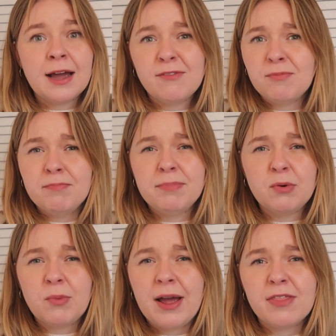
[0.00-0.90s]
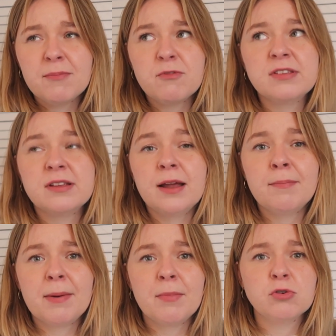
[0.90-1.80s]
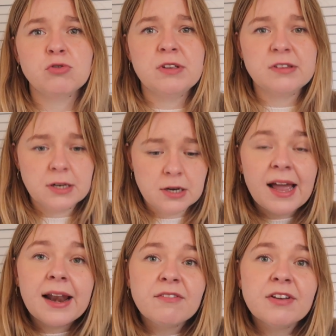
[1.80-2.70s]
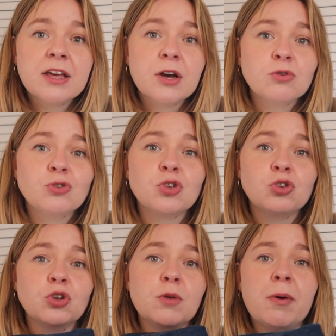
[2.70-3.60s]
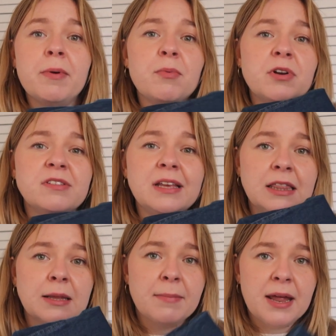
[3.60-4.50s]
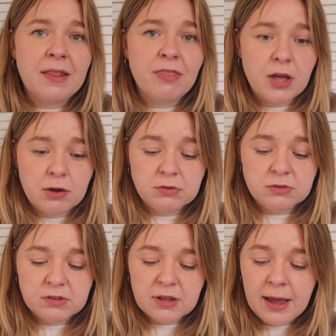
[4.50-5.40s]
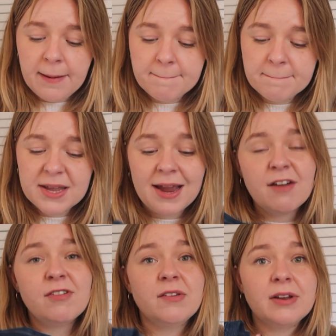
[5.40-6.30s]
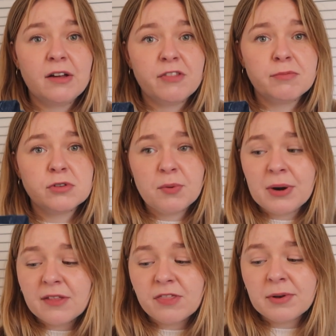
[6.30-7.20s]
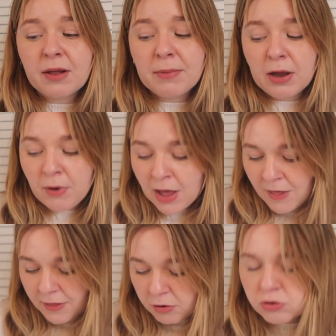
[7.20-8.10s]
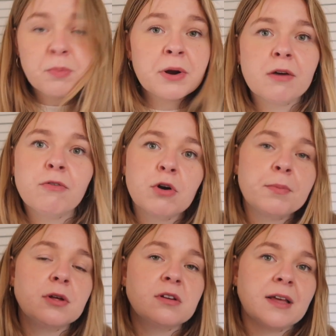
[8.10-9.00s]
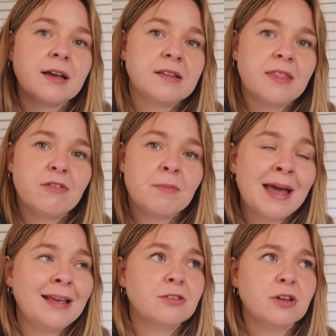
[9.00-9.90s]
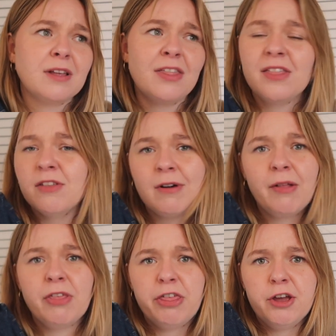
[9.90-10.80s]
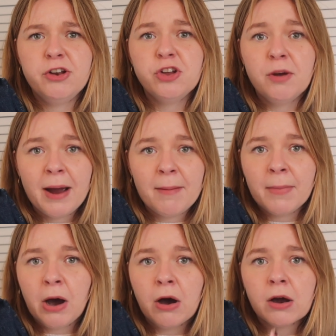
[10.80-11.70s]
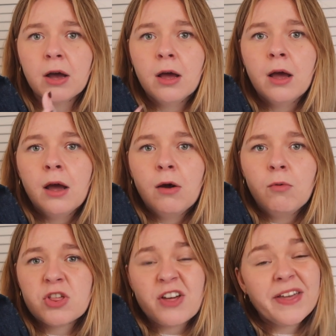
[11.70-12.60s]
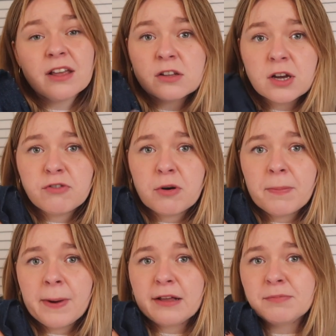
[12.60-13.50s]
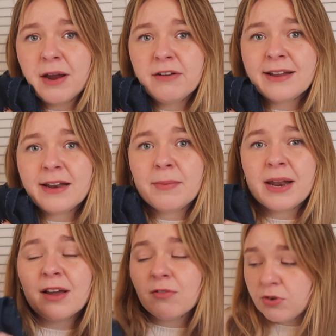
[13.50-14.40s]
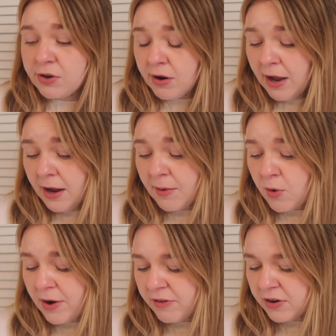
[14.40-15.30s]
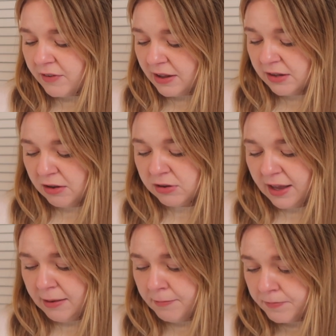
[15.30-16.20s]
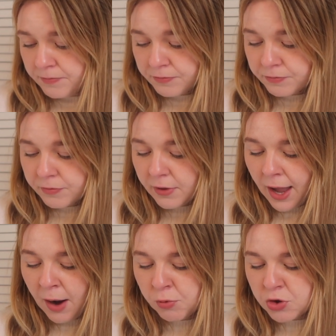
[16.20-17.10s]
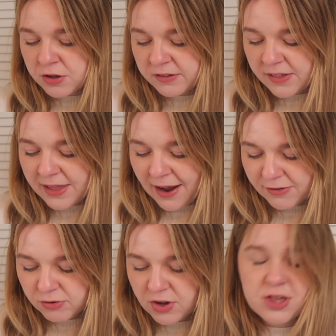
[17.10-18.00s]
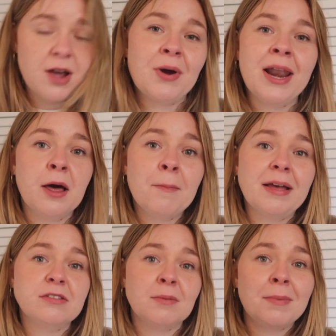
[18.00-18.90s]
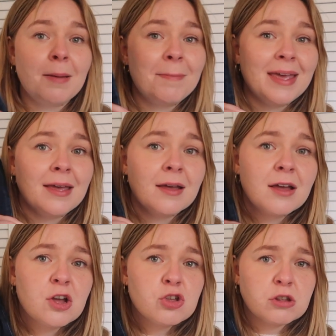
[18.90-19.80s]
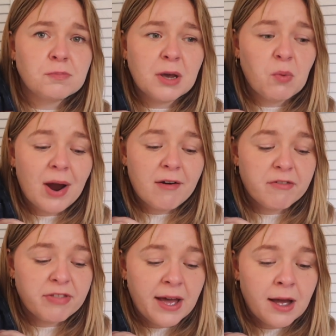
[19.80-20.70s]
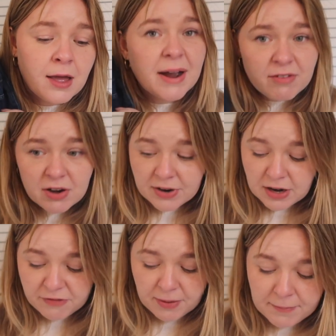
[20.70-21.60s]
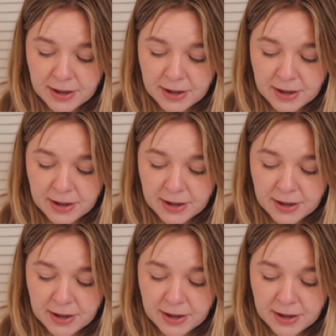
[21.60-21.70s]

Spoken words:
I've been wearing them in my most recent styling videos, so you probably would have seen them in those. But yeah, I really, really love them, so I will link them down below. They're also pretty affordable because, like I said, they're from ASOS. I think they're around the £32 mark, which I think is good for a nice pair of denim, and I am quite fond of ASOS denim. I would just say they have stretched out a little bit, so maybe just be aware of that. But I really, really love them.